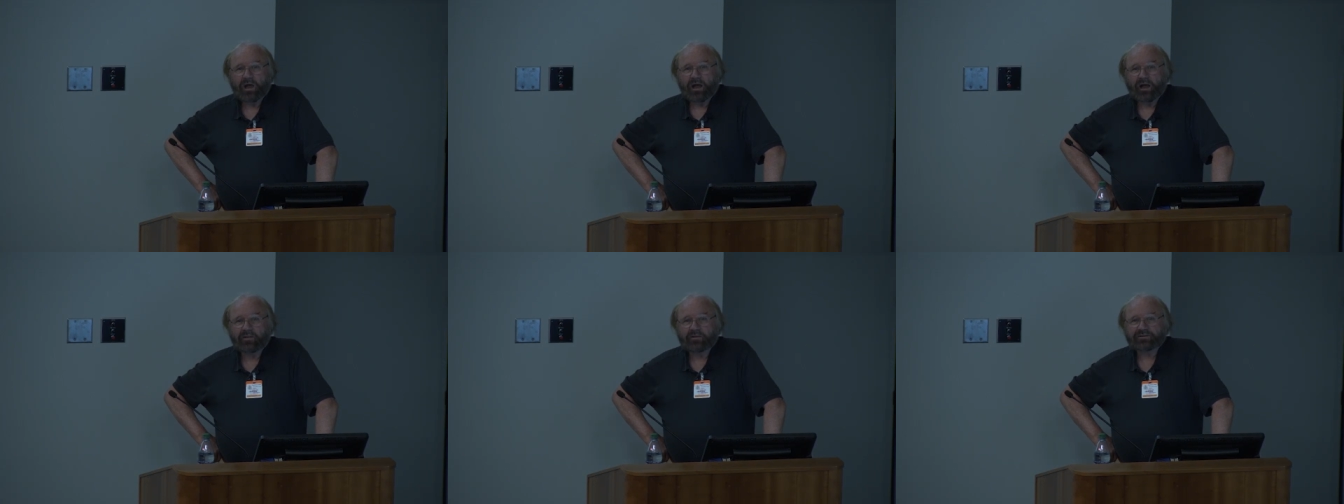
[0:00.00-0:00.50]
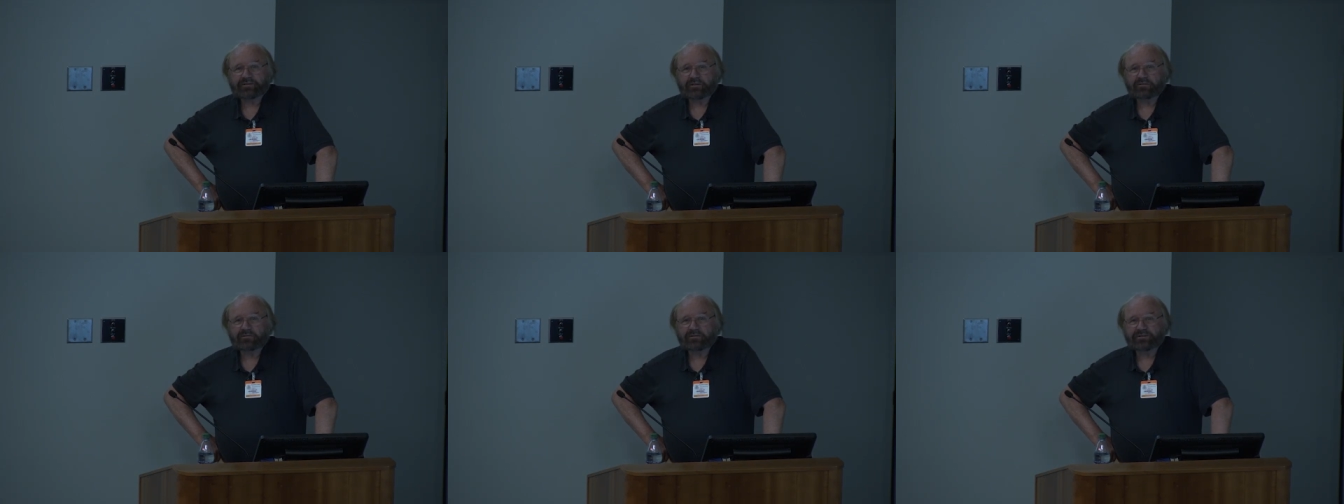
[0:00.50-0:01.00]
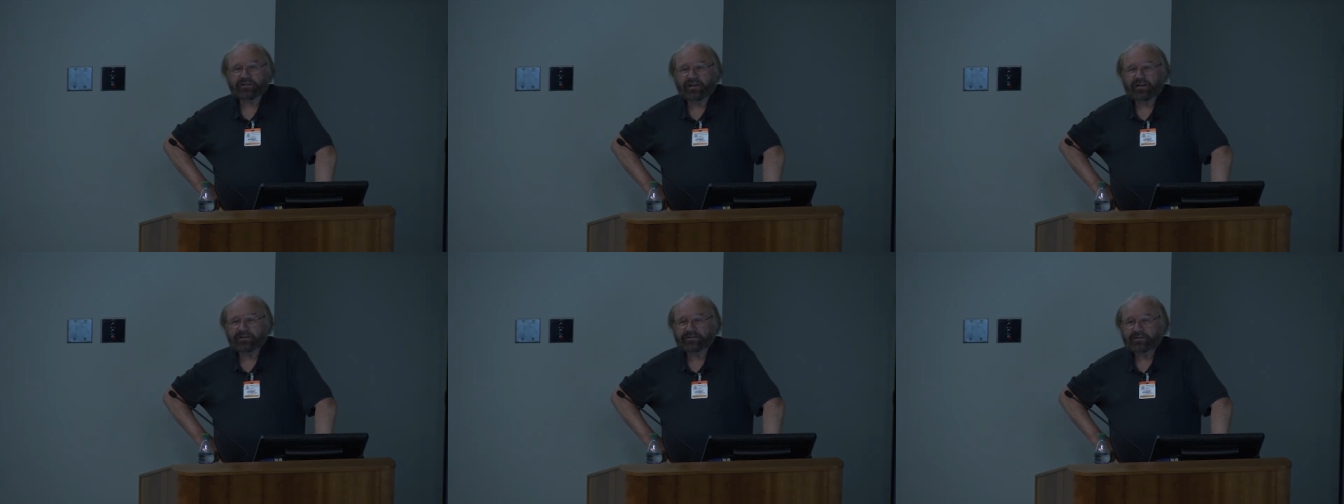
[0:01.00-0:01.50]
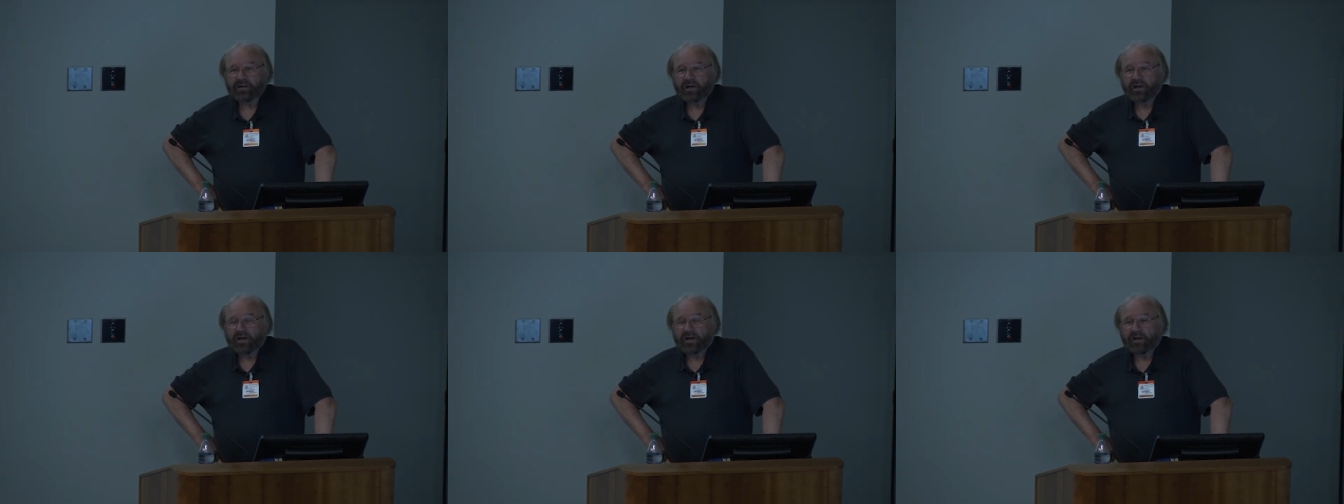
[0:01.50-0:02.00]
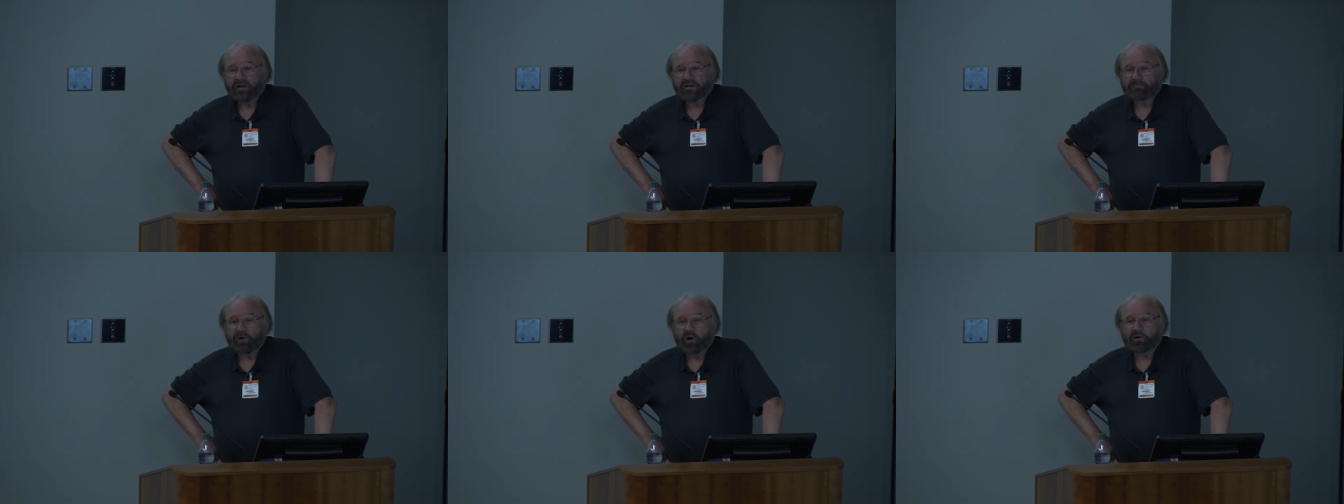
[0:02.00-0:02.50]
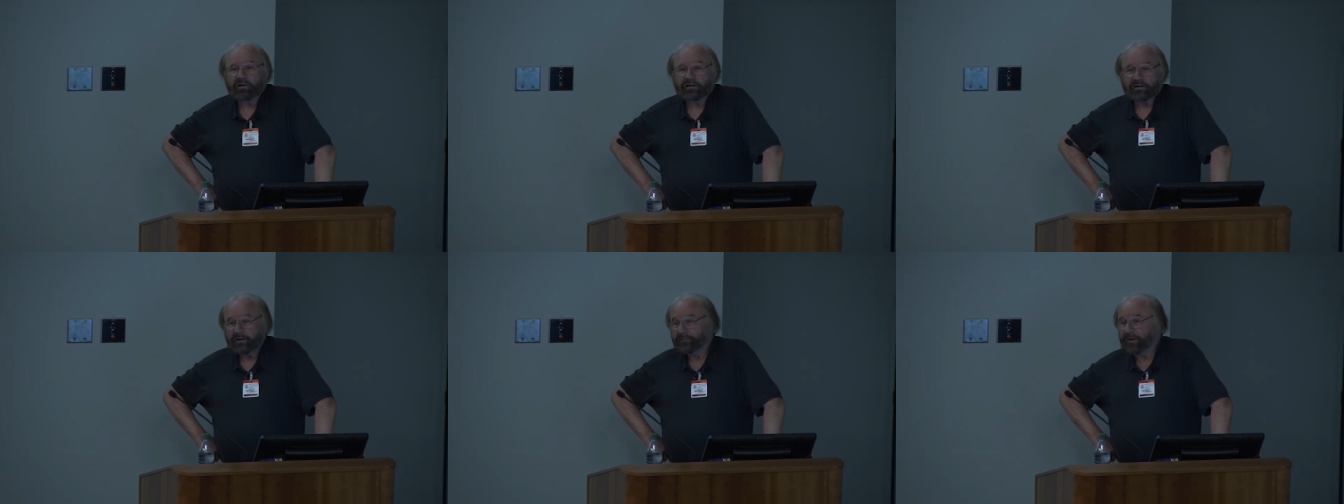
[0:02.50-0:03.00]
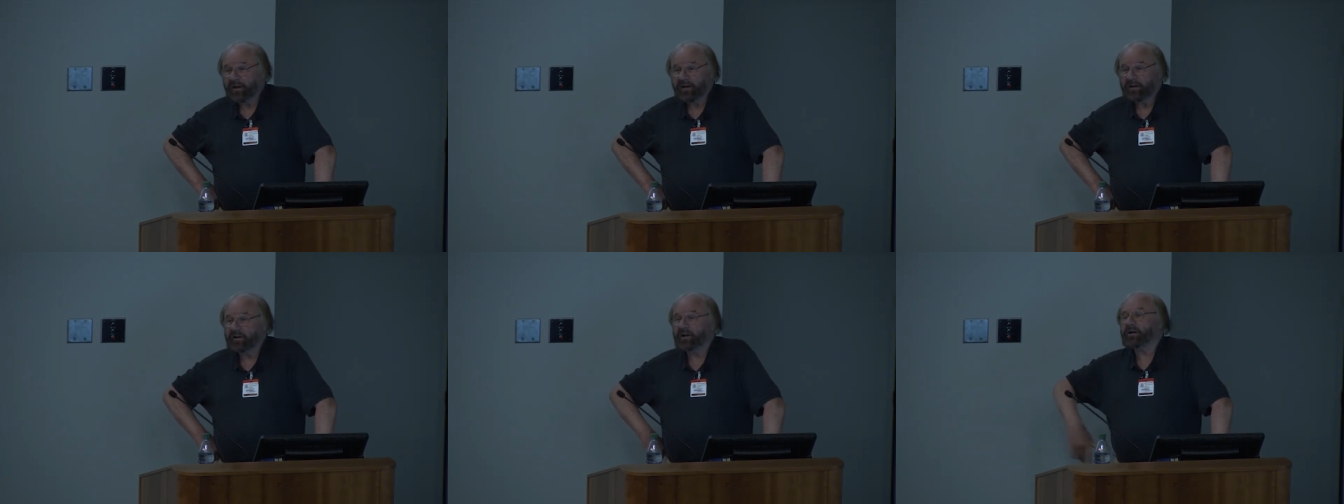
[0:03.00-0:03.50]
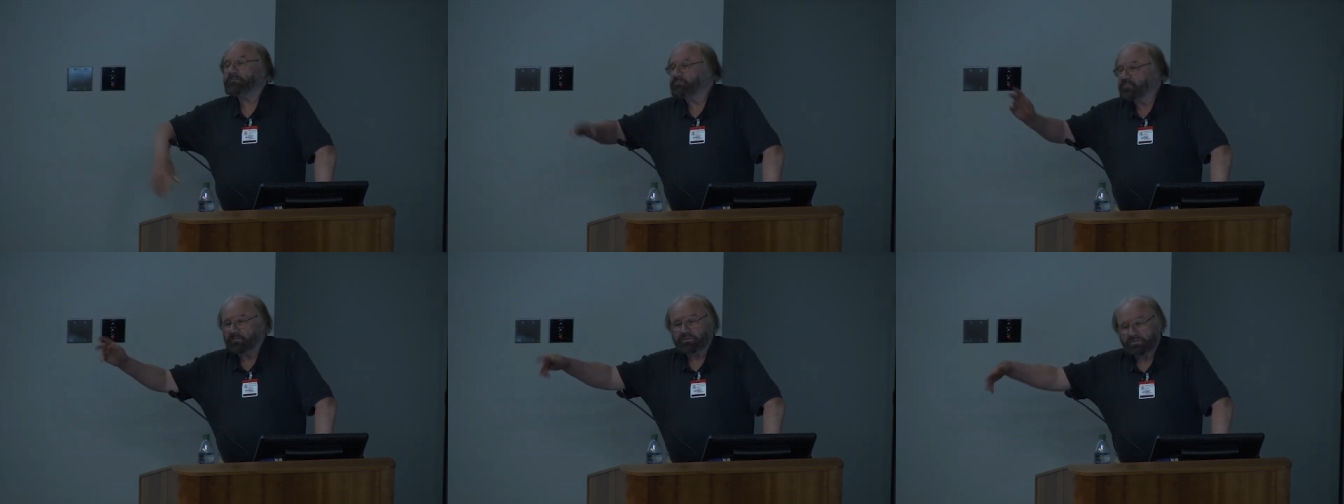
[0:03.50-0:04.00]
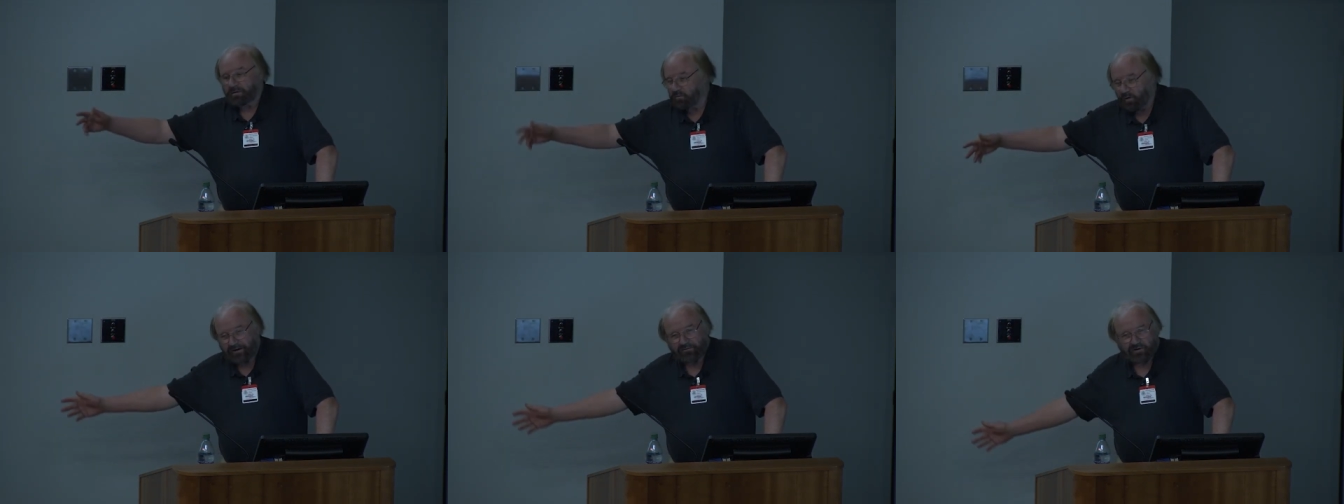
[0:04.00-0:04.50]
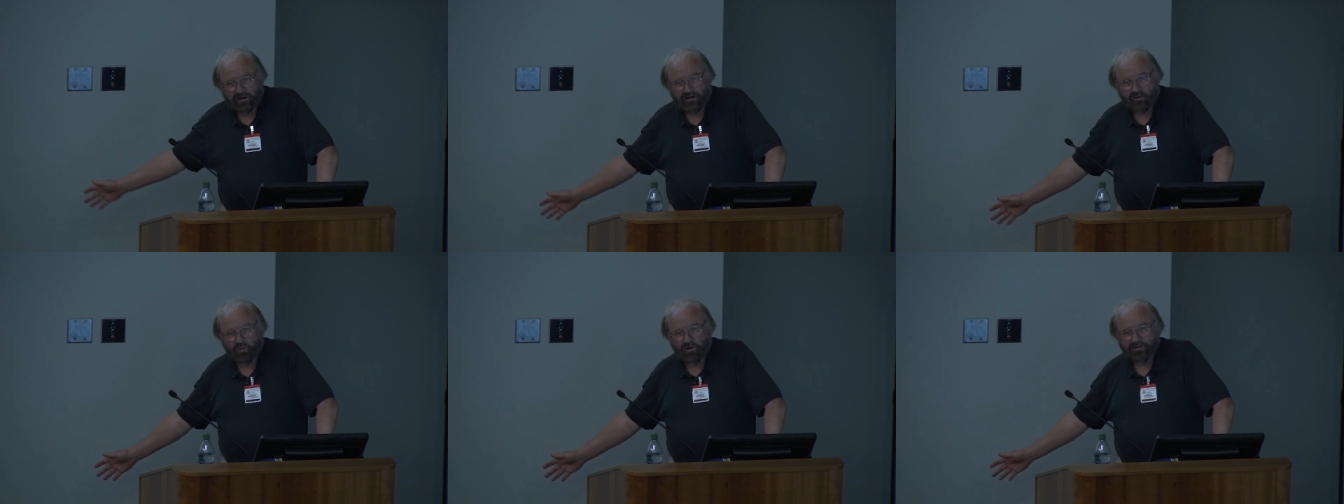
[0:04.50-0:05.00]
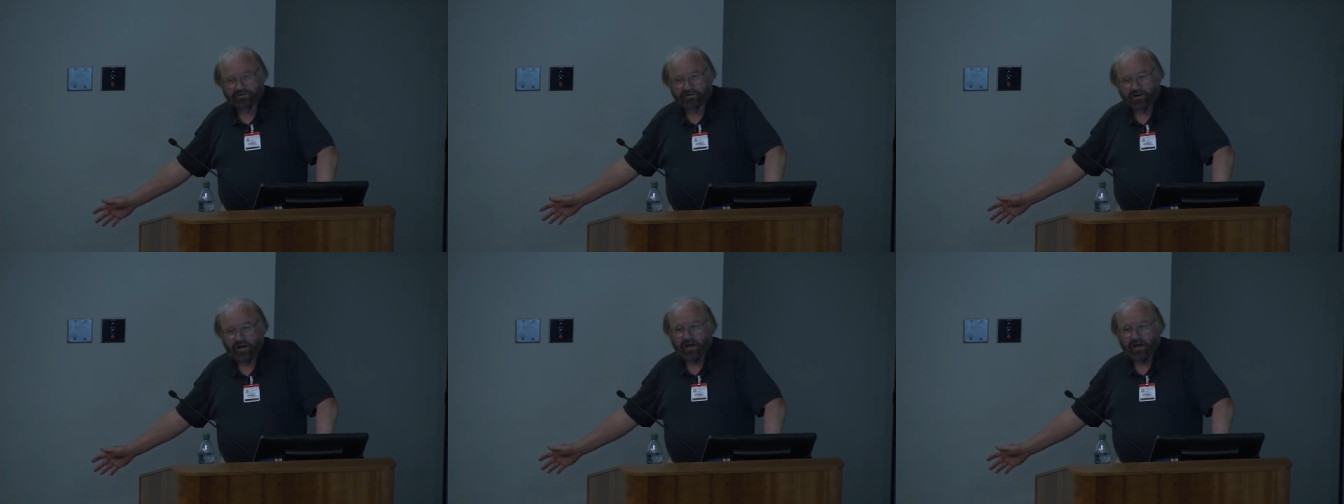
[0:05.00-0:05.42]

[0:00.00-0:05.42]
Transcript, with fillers: and the student says, uh, Napoleon invade in whatever date it was.